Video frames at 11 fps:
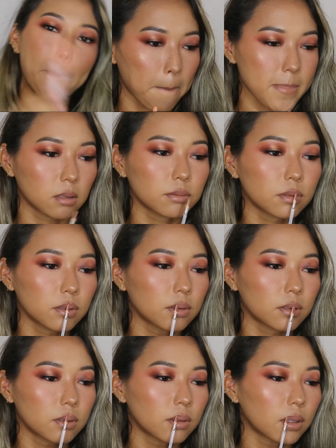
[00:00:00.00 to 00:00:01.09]
Milk
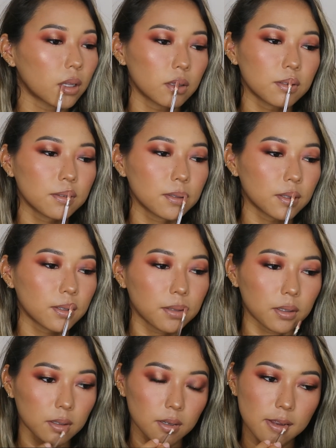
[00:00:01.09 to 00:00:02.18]
and Honey. This is a
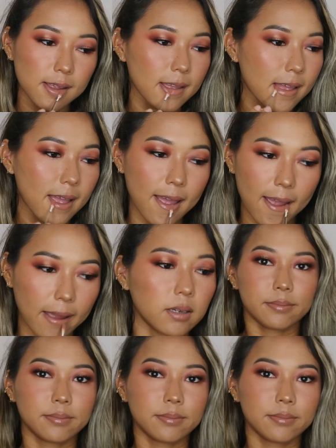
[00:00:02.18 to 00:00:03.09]
kind of newer product.